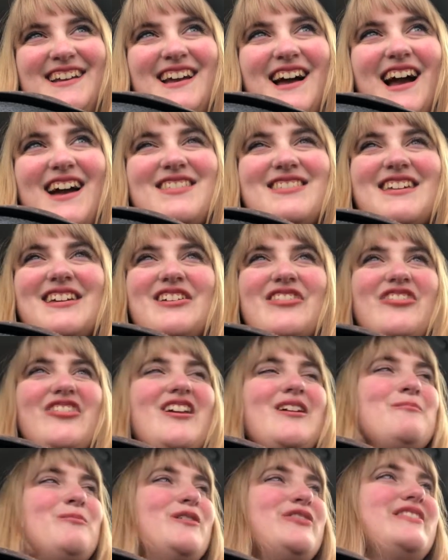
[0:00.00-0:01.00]
I think a
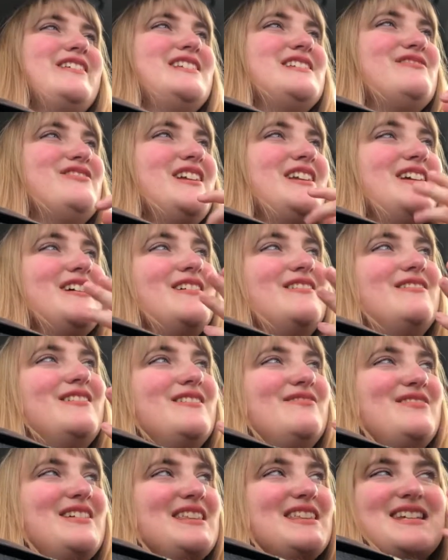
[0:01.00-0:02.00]
theme with this video
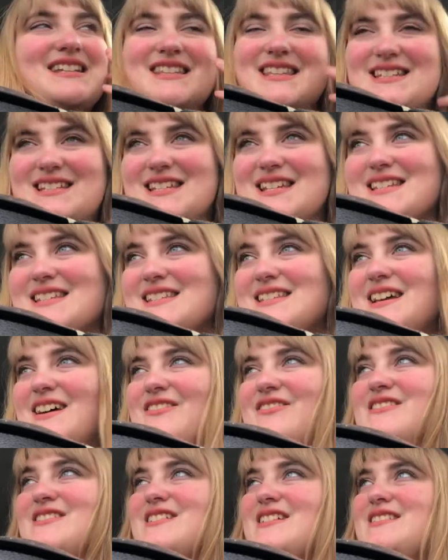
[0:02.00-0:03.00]
will be that this just
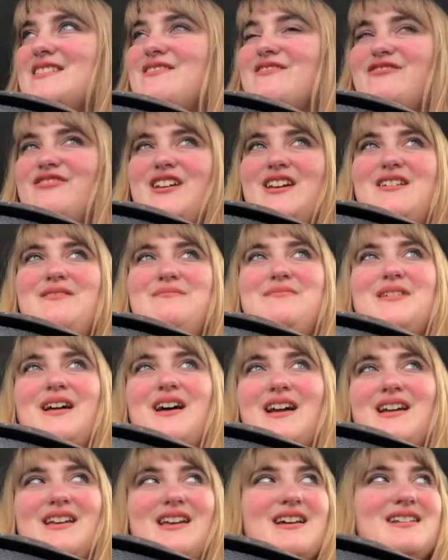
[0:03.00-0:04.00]
stuff doesn't fit, but
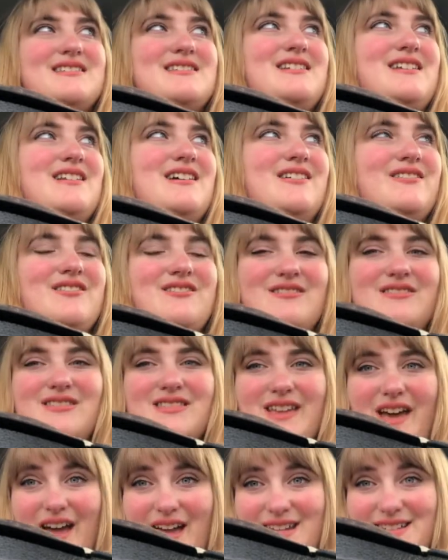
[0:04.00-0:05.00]
I guess, you know,
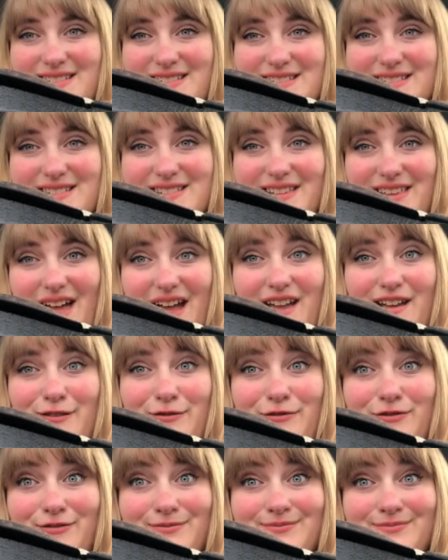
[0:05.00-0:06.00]
that's
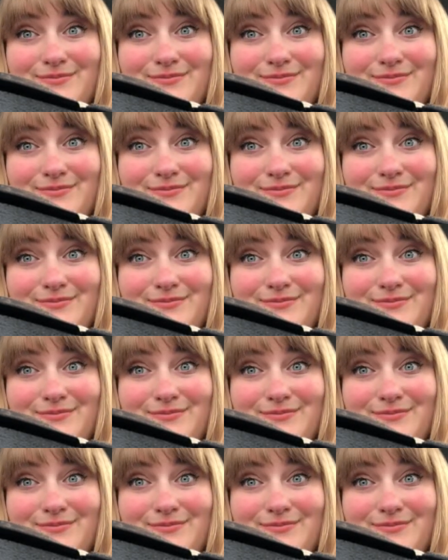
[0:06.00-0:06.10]
life.